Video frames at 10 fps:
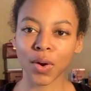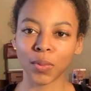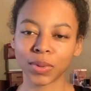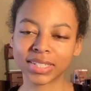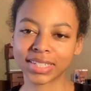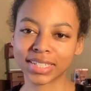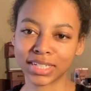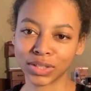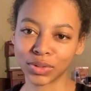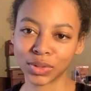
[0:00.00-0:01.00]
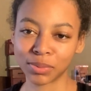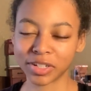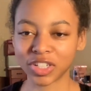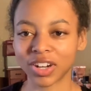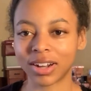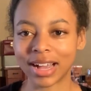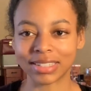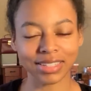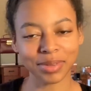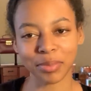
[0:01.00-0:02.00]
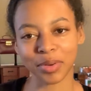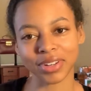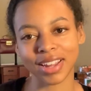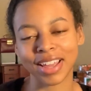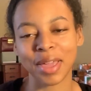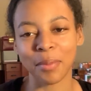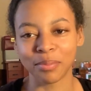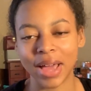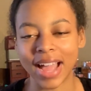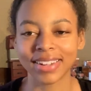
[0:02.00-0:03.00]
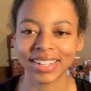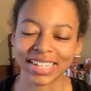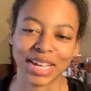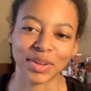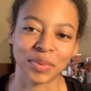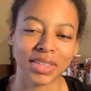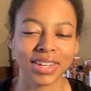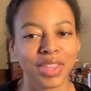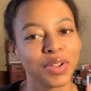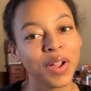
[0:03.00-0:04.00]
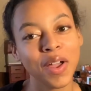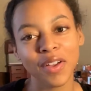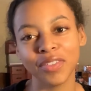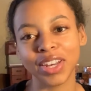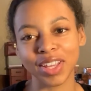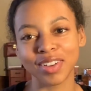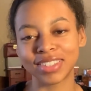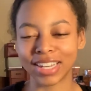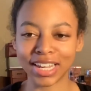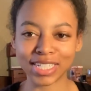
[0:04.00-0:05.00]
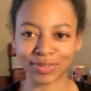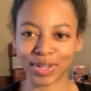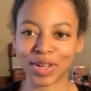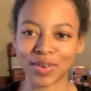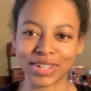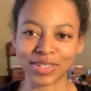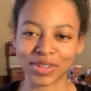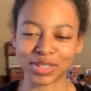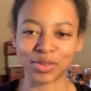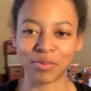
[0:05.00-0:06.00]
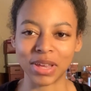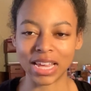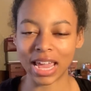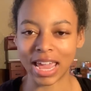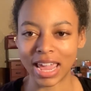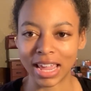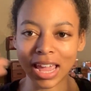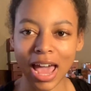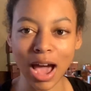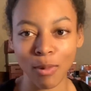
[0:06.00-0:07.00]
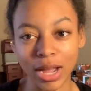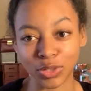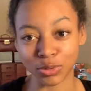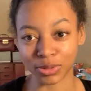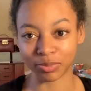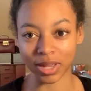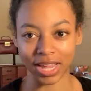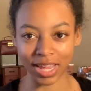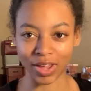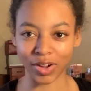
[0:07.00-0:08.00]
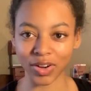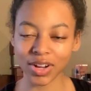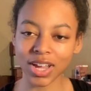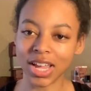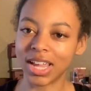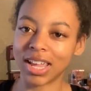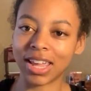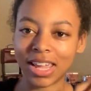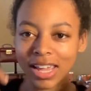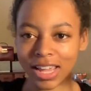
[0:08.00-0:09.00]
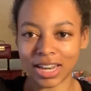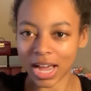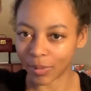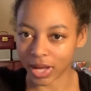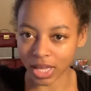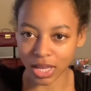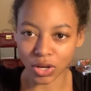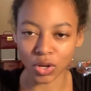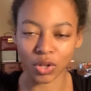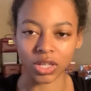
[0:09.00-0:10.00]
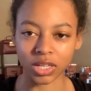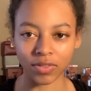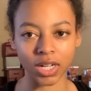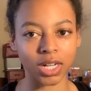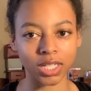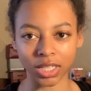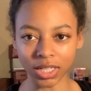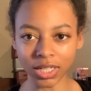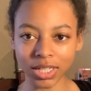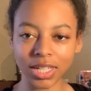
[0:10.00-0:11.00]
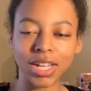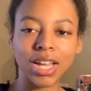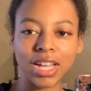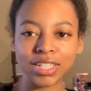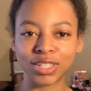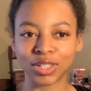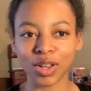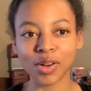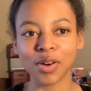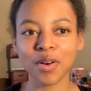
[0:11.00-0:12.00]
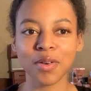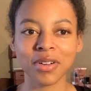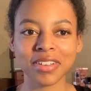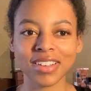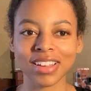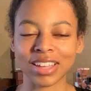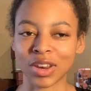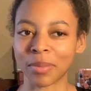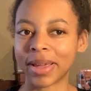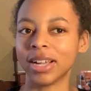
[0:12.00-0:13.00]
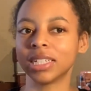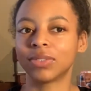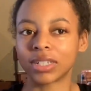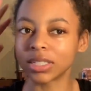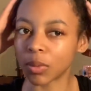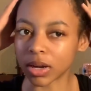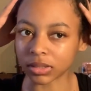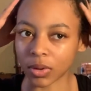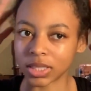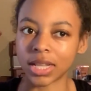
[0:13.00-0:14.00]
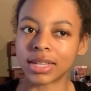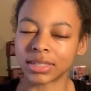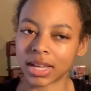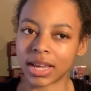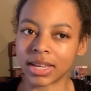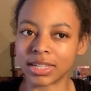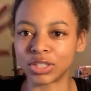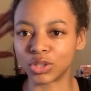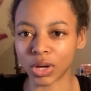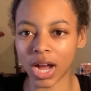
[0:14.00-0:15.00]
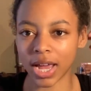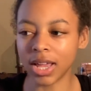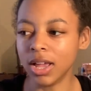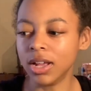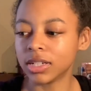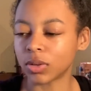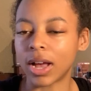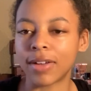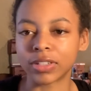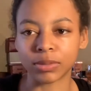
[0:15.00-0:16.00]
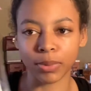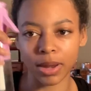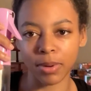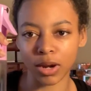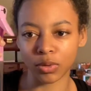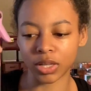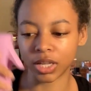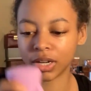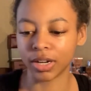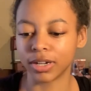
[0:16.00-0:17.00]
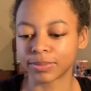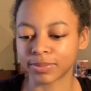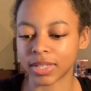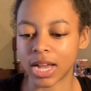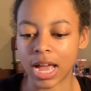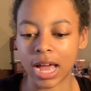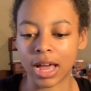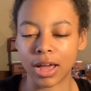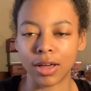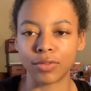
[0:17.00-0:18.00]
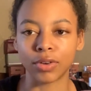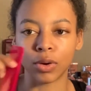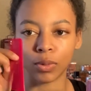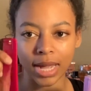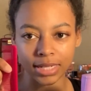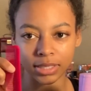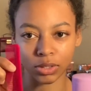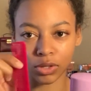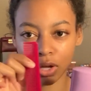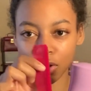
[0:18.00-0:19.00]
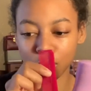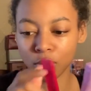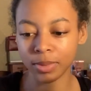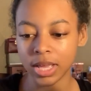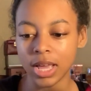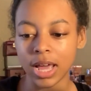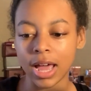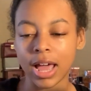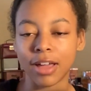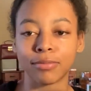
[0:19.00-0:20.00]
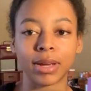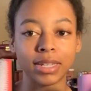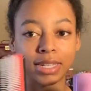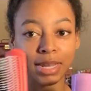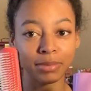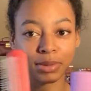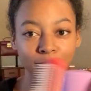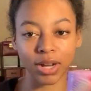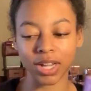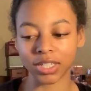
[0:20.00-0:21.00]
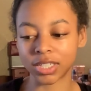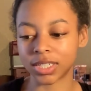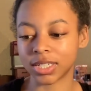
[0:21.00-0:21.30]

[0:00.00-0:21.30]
What's good, YouTube? It's your girl Icy Simone, and I am back again with another video. Today's video is going to be a how I trim my hair and how I get, the diva cut look. So, my hair is freshly washed. I washed it last night. It's dry, so I have a spray bottle here. I have a rat tail comb. I have my Denman brush,